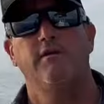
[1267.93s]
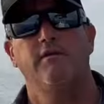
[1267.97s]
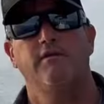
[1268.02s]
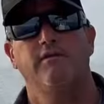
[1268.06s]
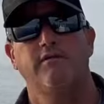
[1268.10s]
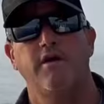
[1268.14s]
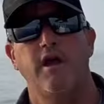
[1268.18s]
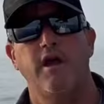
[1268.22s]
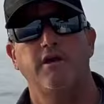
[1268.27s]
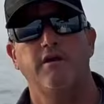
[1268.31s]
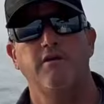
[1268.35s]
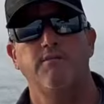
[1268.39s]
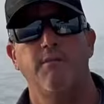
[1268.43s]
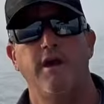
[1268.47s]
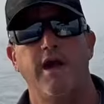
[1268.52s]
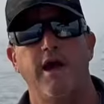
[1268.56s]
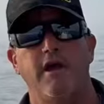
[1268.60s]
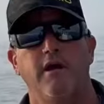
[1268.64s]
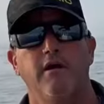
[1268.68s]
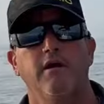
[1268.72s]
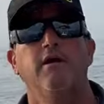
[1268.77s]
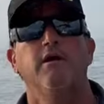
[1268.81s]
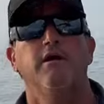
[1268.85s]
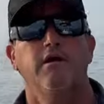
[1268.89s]
Thank you,
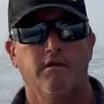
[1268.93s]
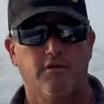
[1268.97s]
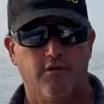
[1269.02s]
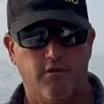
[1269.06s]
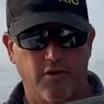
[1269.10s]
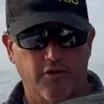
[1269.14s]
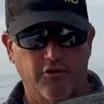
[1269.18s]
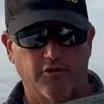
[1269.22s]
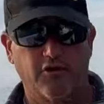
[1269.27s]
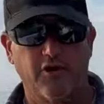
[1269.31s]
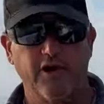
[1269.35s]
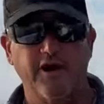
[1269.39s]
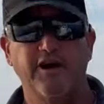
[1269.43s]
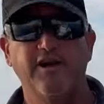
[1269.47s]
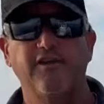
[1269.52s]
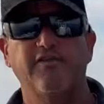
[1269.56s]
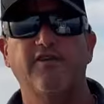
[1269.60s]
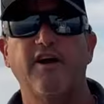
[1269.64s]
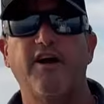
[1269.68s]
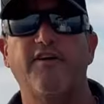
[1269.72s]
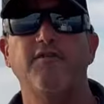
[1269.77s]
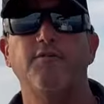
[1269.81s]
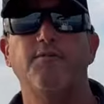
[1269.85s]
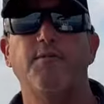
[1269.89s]
Matt. Well,
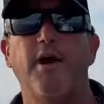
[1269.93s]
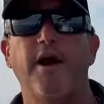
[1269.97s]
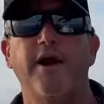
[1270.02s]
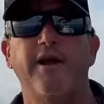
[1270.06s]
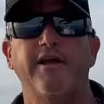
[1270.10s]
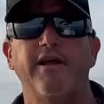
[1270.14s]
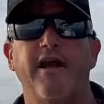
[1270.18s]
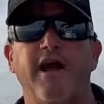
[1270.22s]
greetings, everybody.